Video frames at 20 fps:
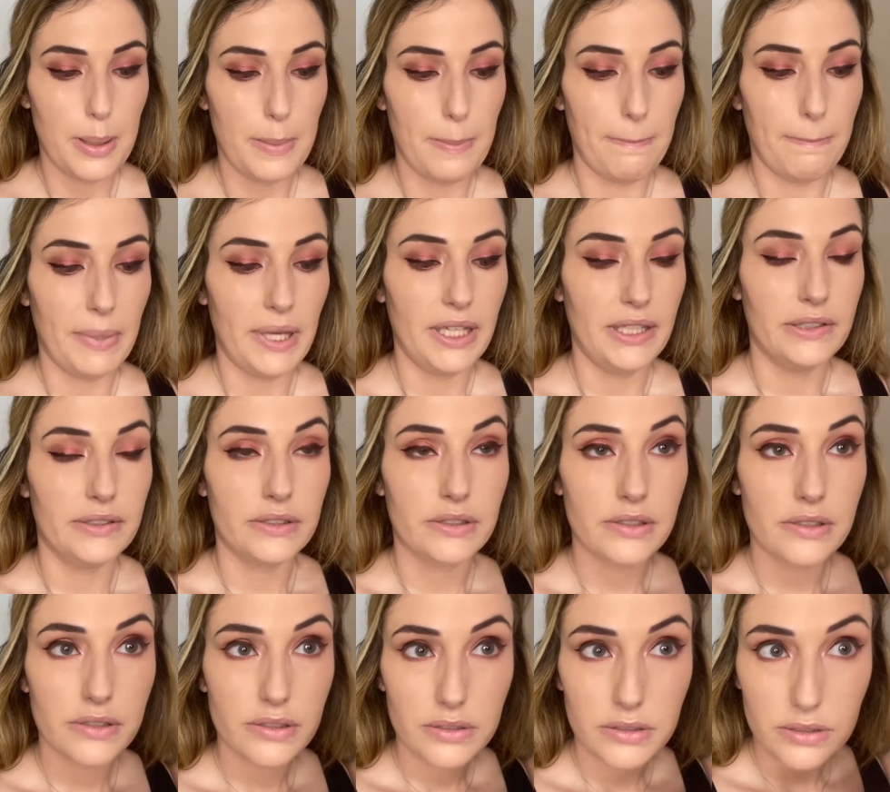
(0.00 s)

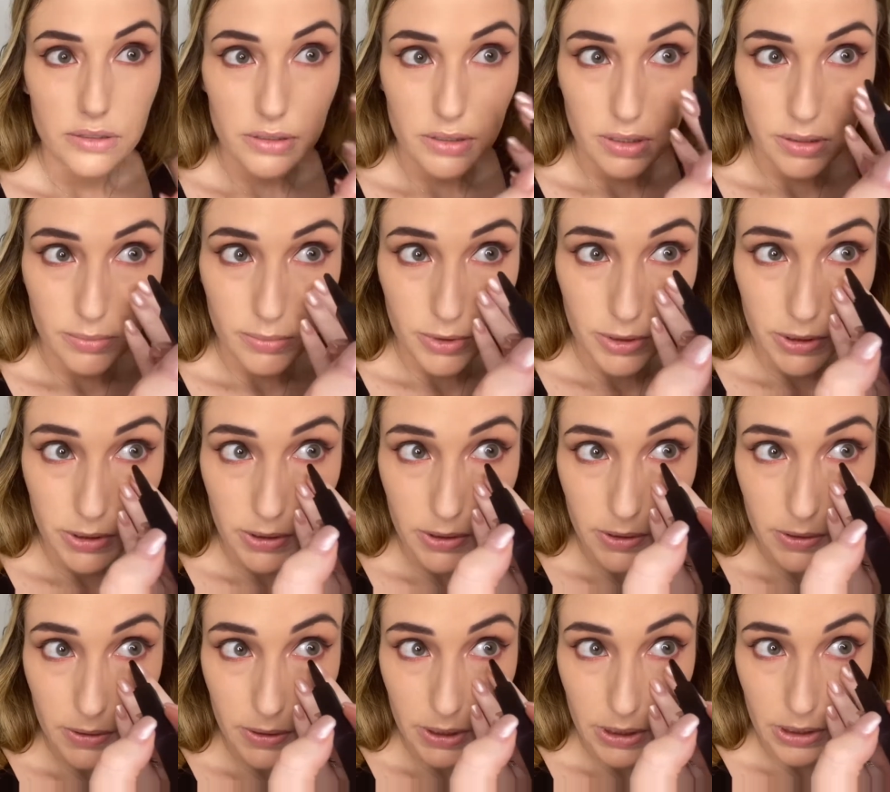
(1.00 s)
pencil, so I'm going to go
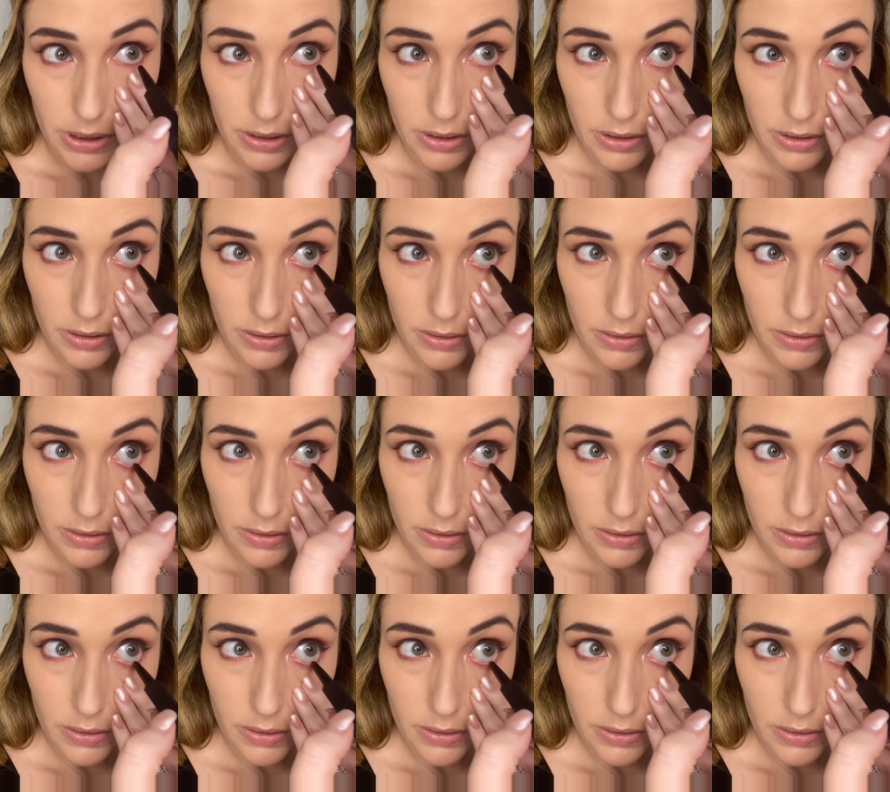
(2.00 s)
in